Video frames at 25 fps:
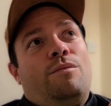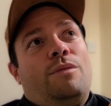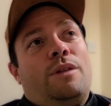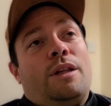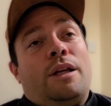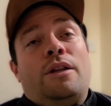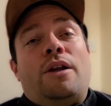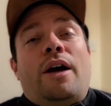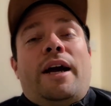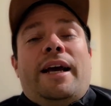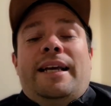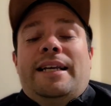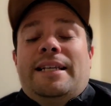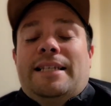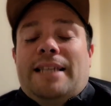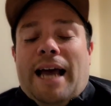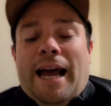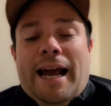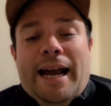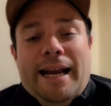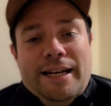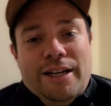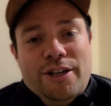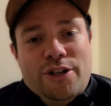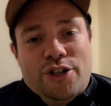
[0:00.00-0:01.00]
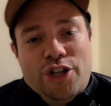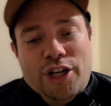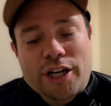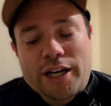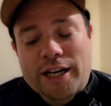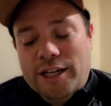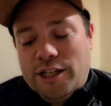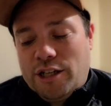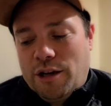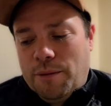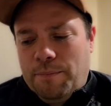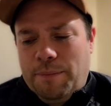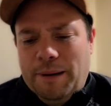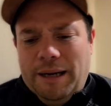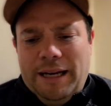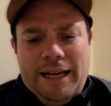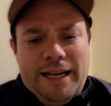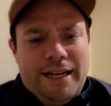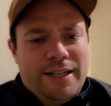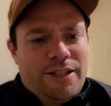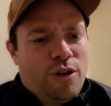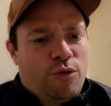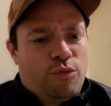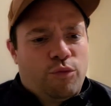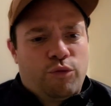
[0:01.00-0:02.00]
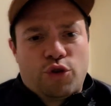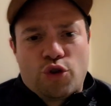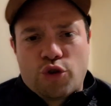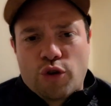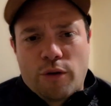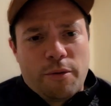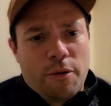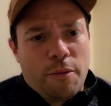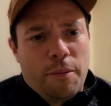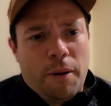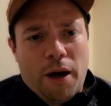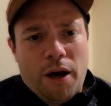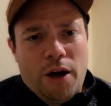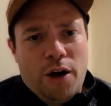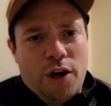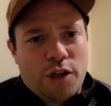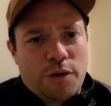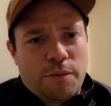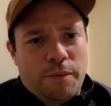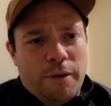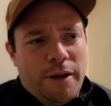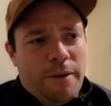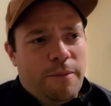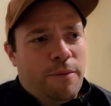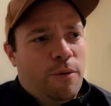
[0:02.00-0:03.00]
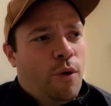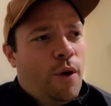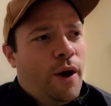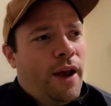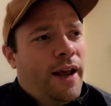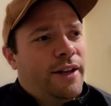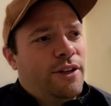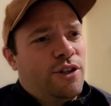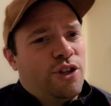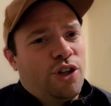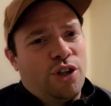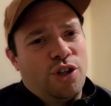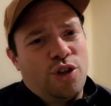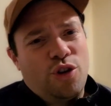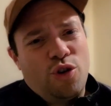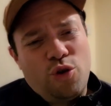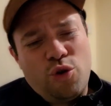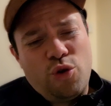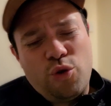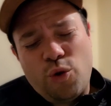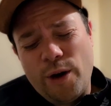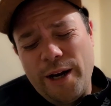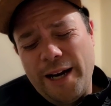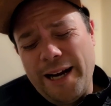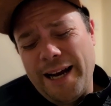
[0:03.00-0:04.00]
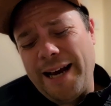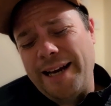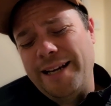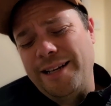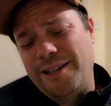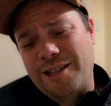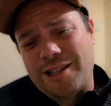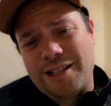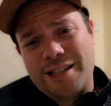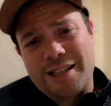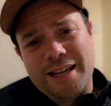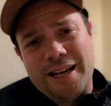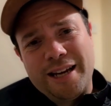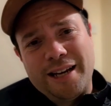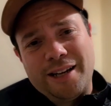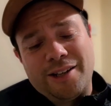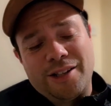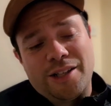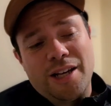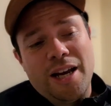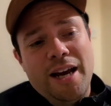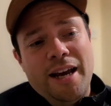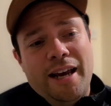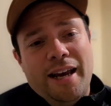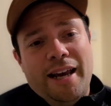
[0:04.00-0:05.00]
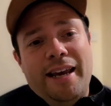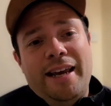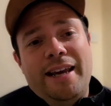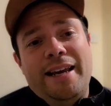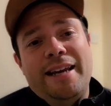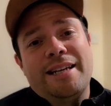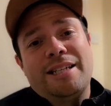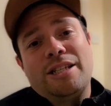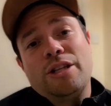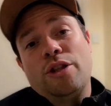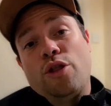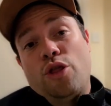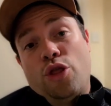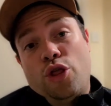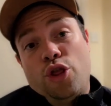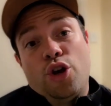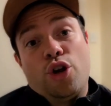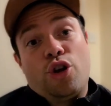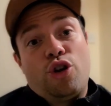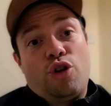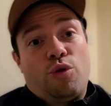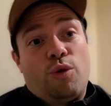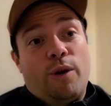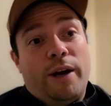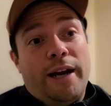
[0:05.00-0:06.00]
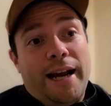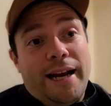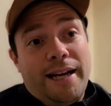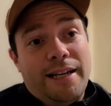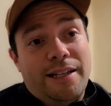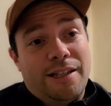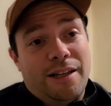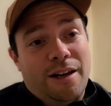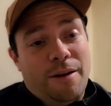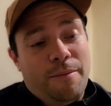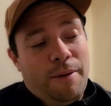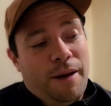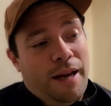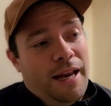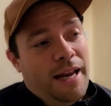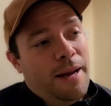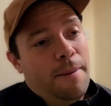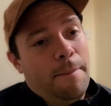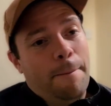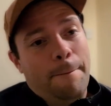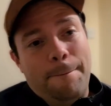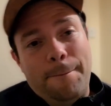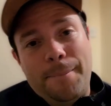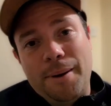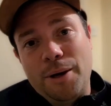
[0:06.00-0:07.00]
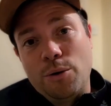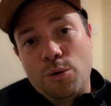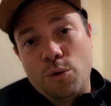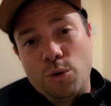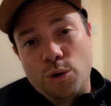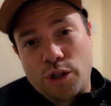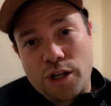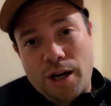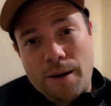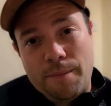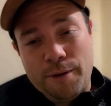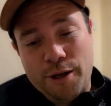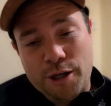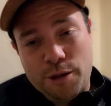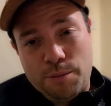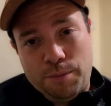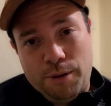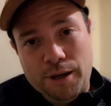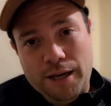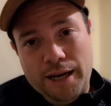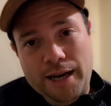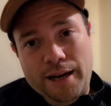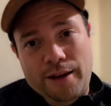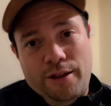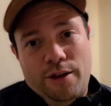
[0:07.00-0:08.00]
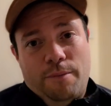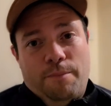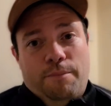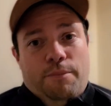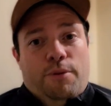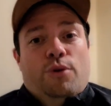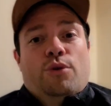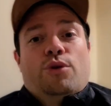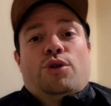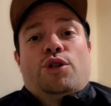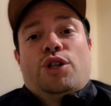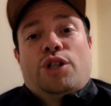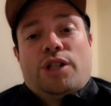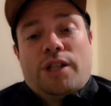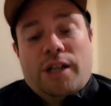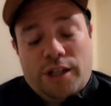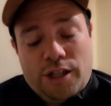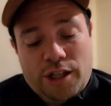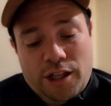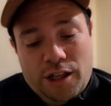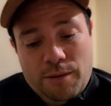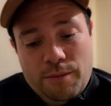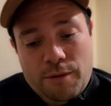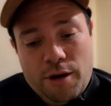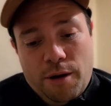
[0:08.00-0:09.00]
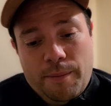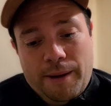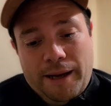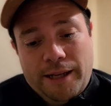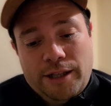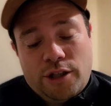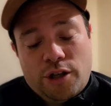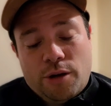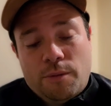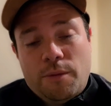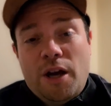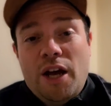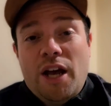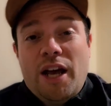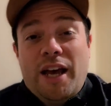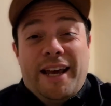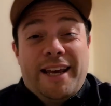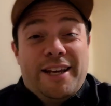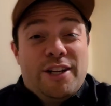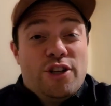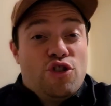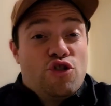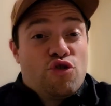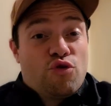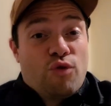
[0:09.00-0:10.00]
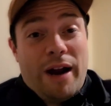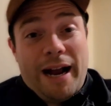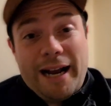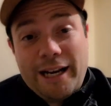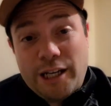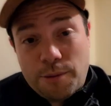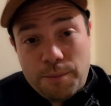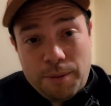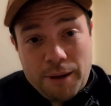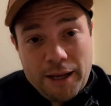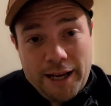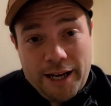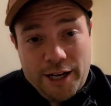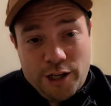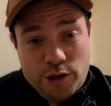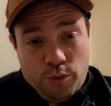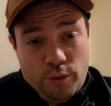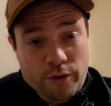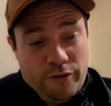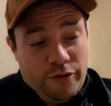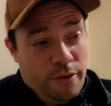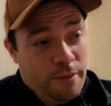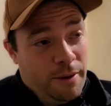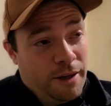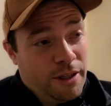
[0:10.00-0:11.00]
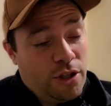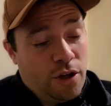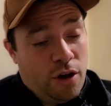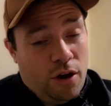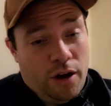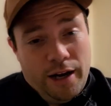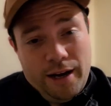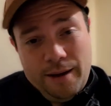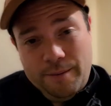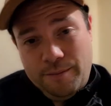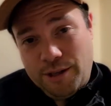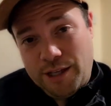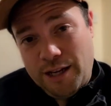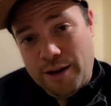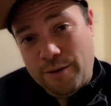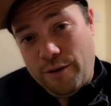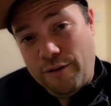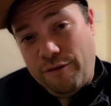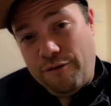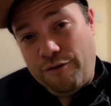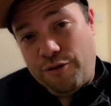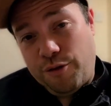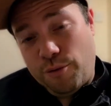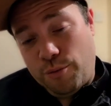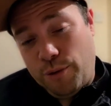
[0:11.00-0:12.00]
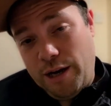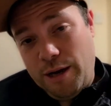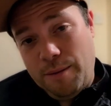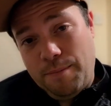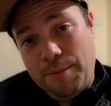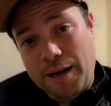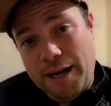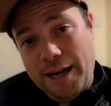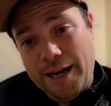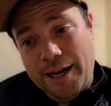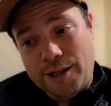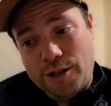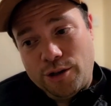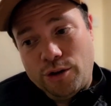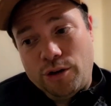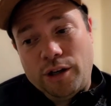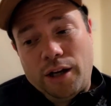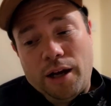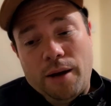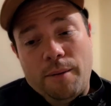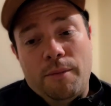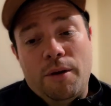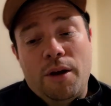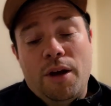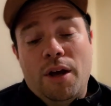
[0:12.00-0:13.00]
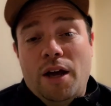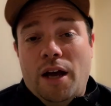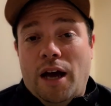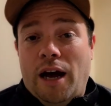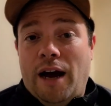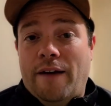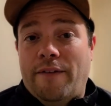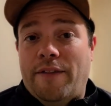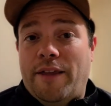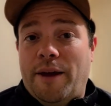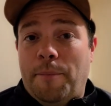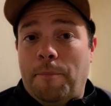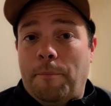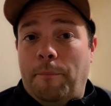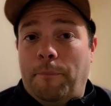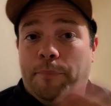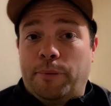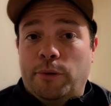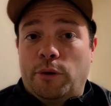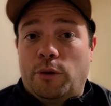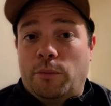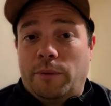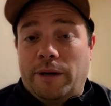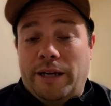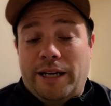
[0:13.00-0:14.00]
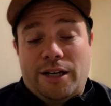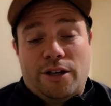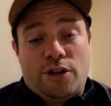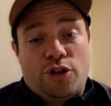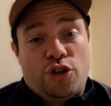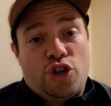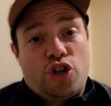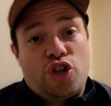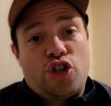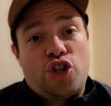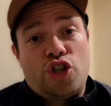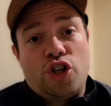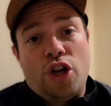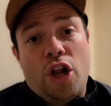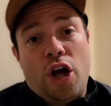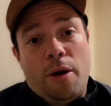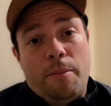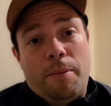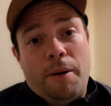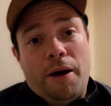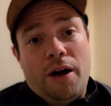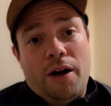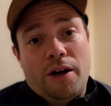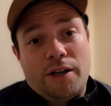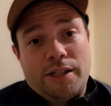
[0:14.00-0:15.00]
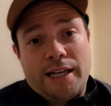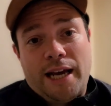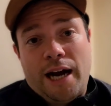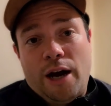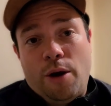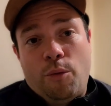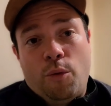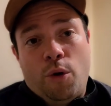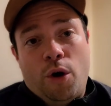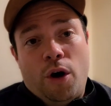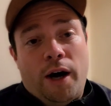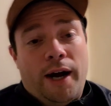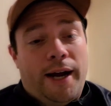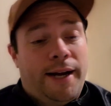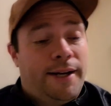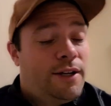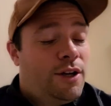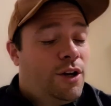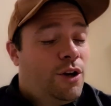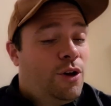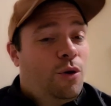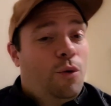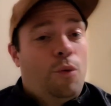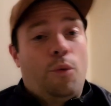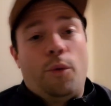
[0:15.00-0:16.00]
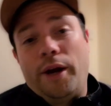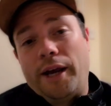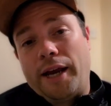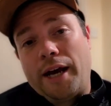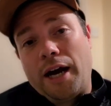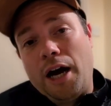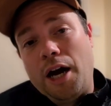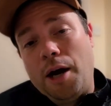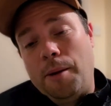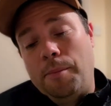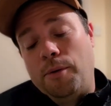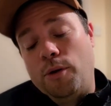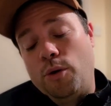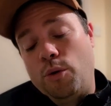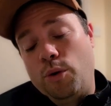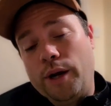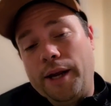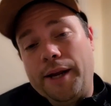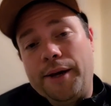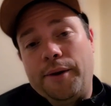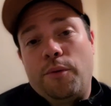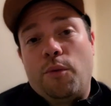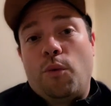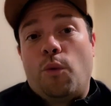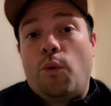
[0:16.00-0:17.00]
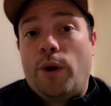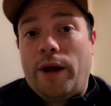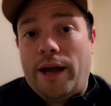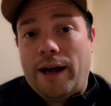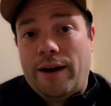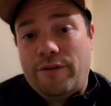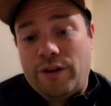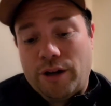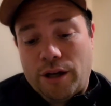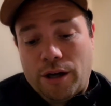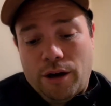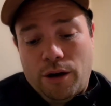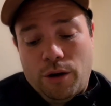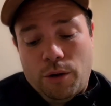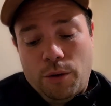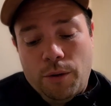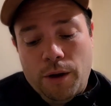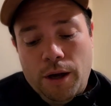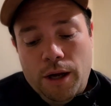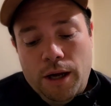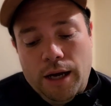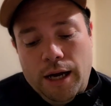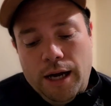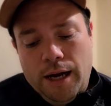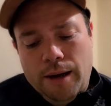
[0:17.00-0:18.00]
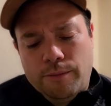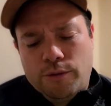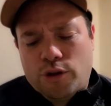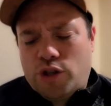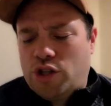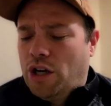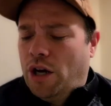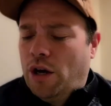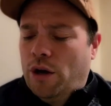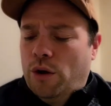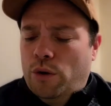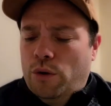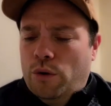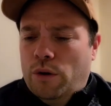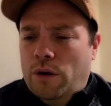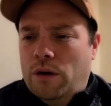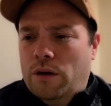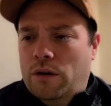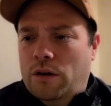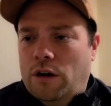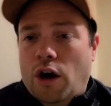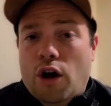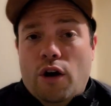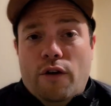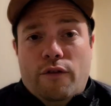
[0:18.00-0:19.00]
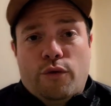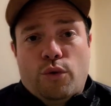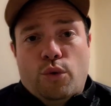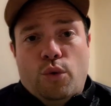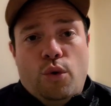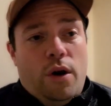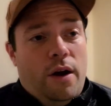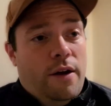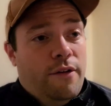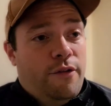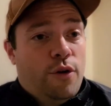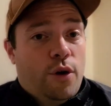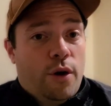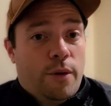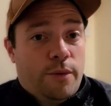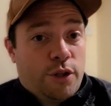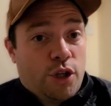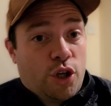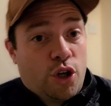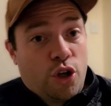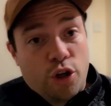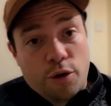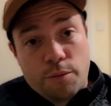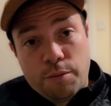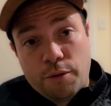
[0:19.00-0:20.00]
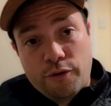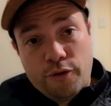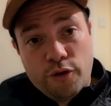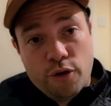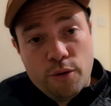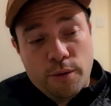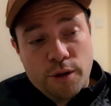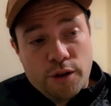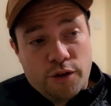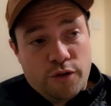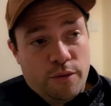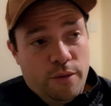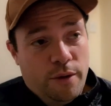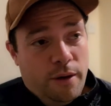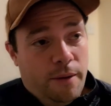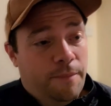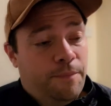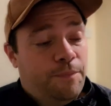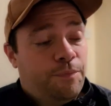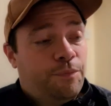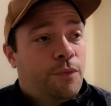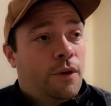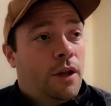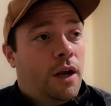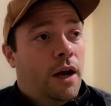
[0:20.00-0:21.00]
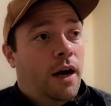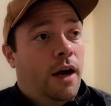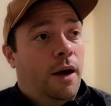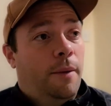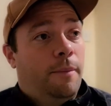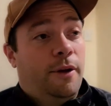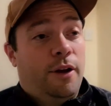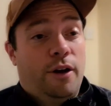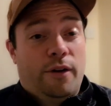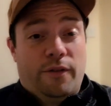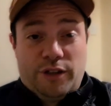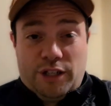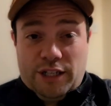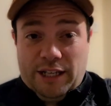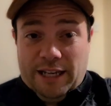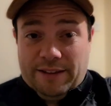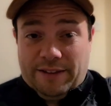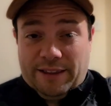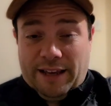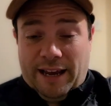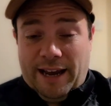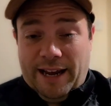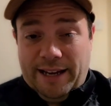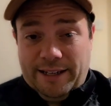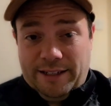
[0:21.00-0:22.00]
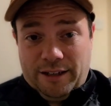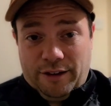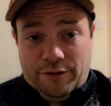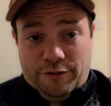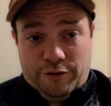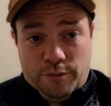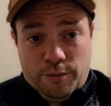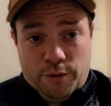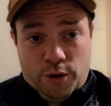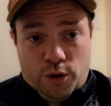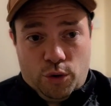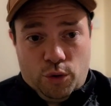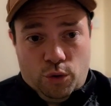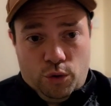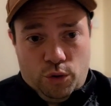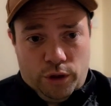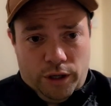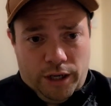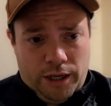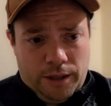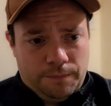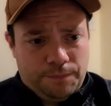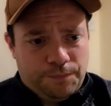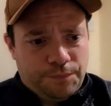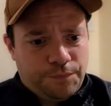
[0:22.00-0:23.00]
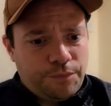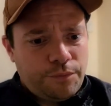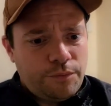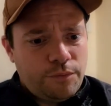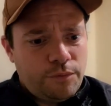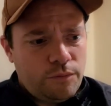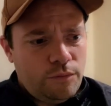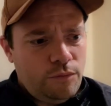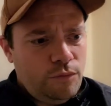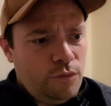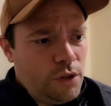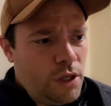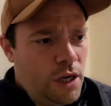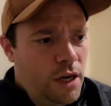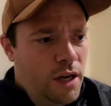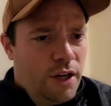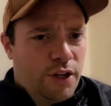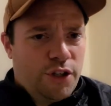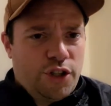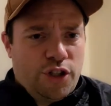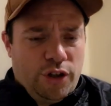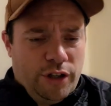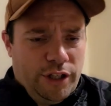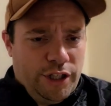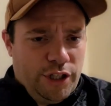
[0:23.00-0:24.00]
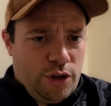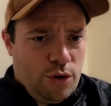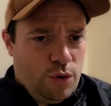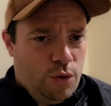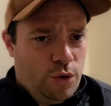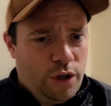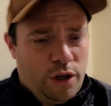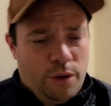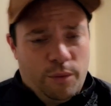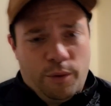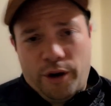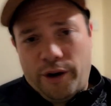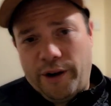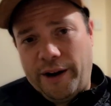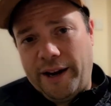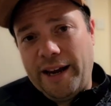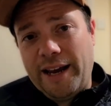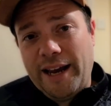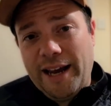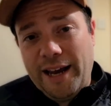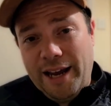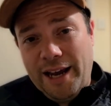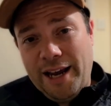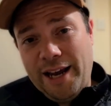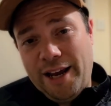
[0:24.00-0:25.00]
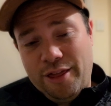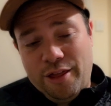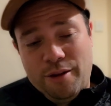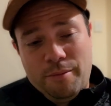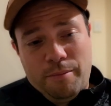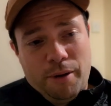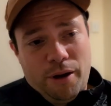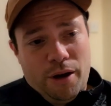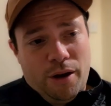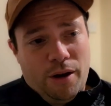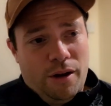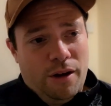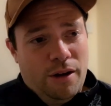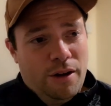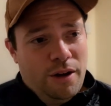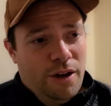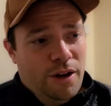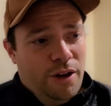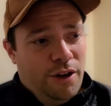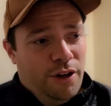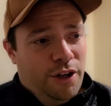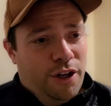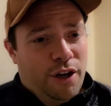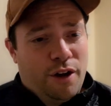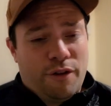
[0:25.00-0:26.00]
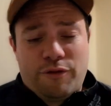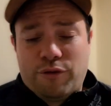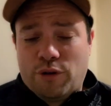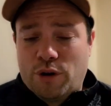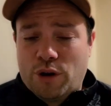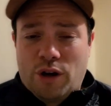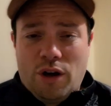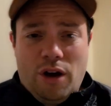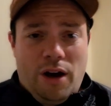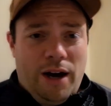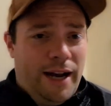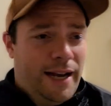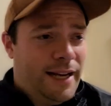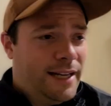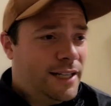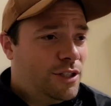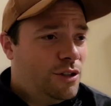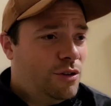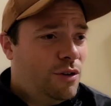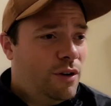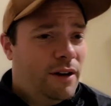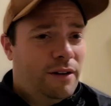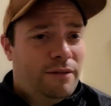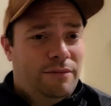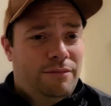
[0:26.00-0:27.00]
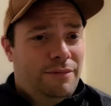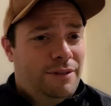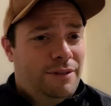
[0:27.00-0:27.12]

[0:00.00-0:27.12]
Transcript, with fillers: like, his energy, his ability to dribble past people, it just creates things. He isn't the creator, but he builds up this play that pushes us in the momentum. He drags players with him. At times, there are 3 players on him, and then, boom, he can just slot a pass out wide. We cut a ball in. We have a goal. So, overall, I thought it was a good performance from him. He obviously had the header from the corner, Sonny's corner, where he hit the bar. You know, for a guy, he's not